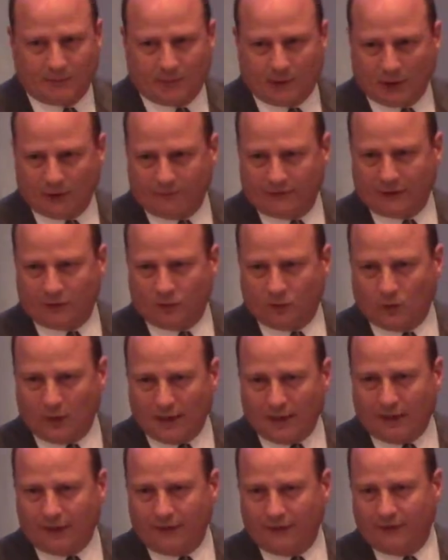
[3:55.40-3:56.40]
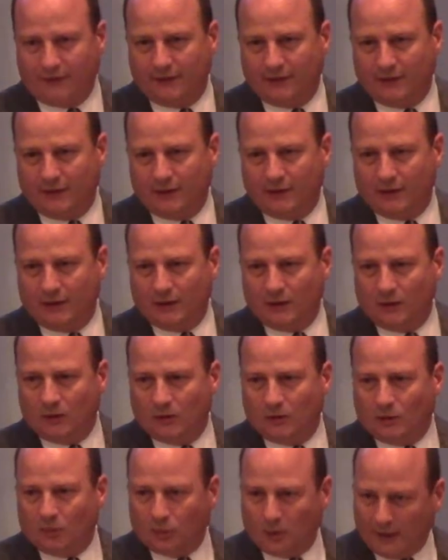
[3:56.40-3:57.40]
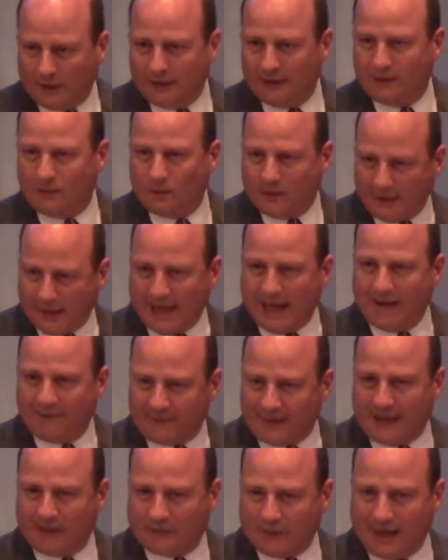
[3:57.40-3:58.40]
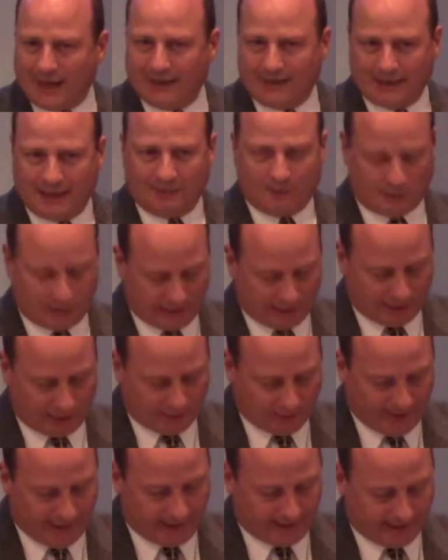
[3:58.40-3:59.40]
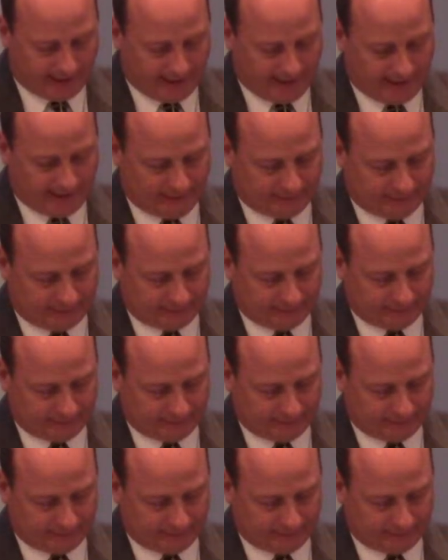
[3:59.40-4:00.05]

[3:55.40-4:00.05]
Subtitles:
perfect wealth when we have that right number in our bank account.